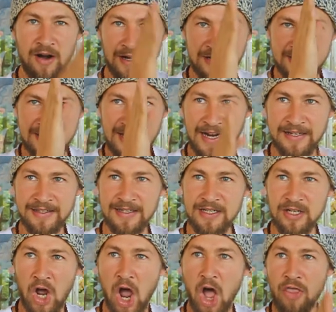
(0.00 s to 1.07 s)
exactly
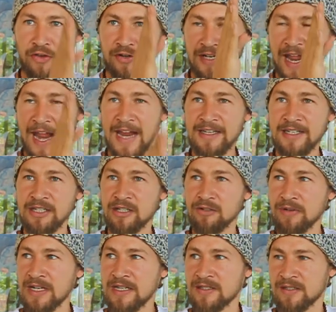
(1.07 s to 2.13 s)
in 180
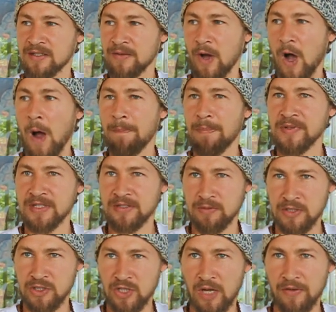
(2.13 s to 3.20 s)
degrees opposite to
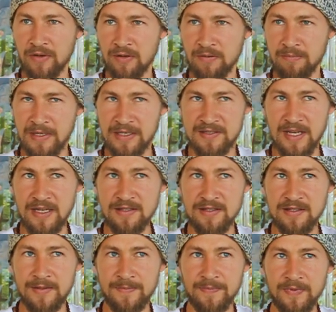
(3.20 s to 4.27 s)
each other. Makes
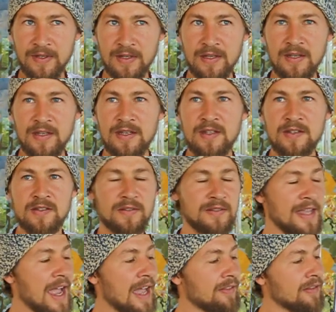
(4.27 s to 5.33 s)
sense? So
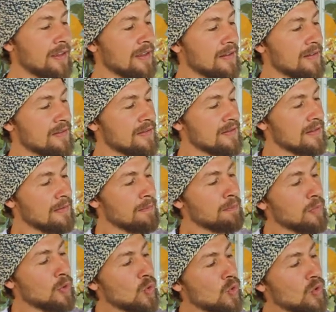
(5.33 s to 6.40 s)
then,
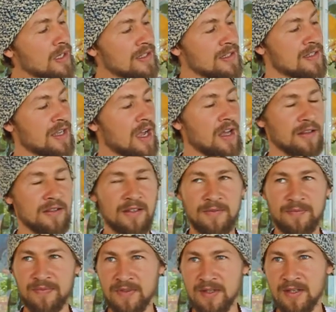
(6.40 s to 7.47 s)
moon and sun.
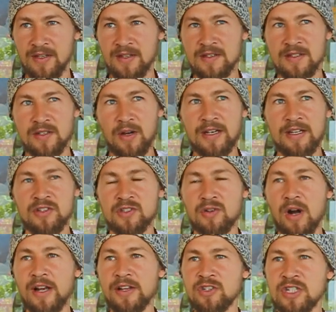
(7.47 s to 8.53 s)
So in
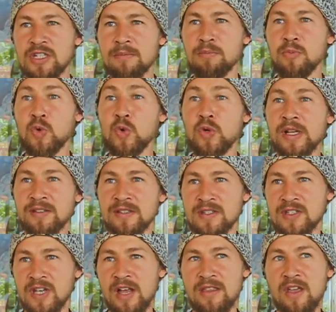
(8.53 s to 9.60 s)
astrology, the moon and the
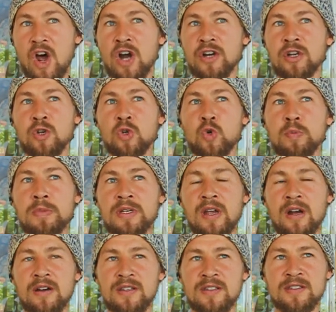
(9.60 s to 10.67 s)
sun are the
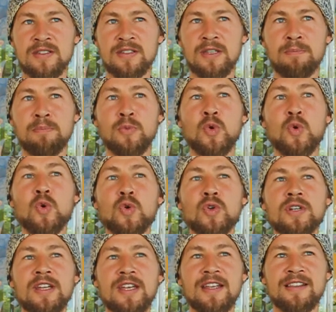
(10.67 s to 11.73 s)
luminaries. The
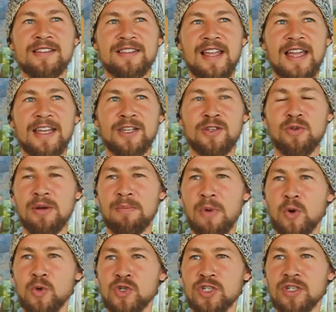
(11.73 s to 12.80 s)
moon is like your
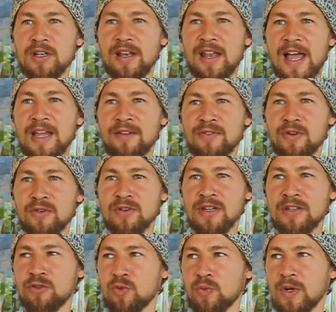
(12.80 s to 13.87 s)
emotional life, your
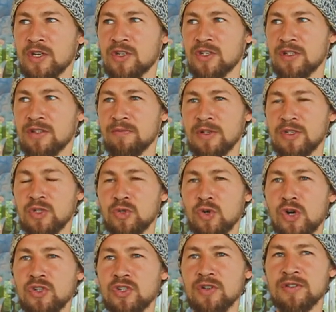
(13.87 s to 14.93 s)
intuition, what you
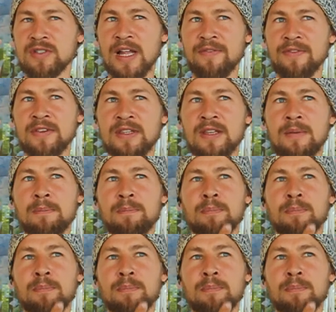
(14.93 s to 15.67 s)
nurture yourself, and the